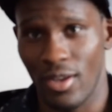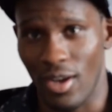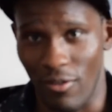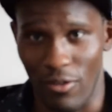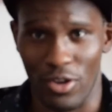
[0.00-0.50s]

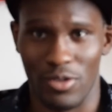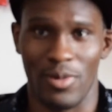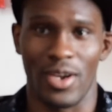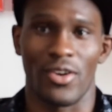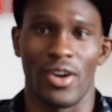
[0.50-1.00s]
I've lost
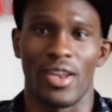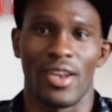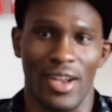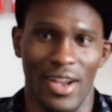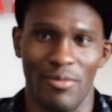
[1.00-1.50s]
my grand
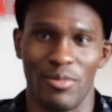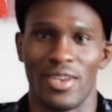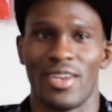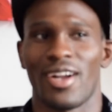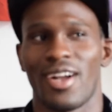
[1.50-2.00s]
and I can't be
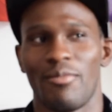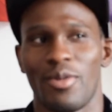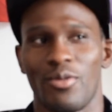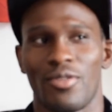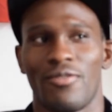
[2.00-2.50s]
there, I can't
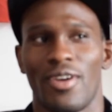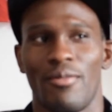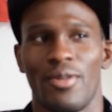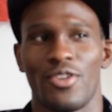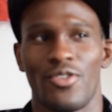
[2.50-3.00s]
be with
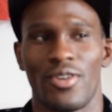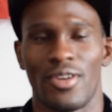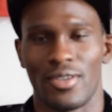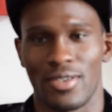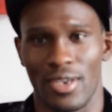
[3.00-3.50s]
family during
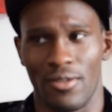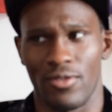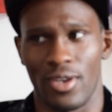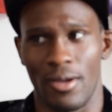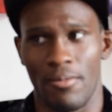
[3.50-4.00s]
this tough
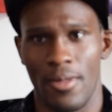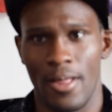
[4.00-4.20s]
time.